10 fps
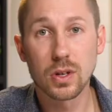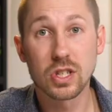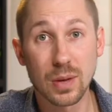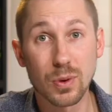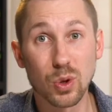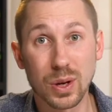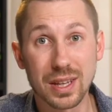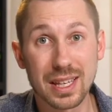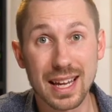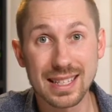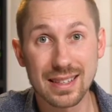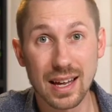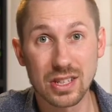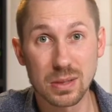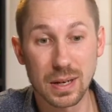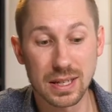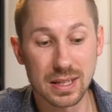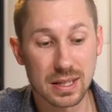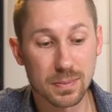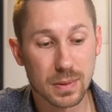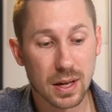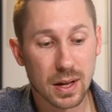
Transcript: So then we look at the next largest pieces.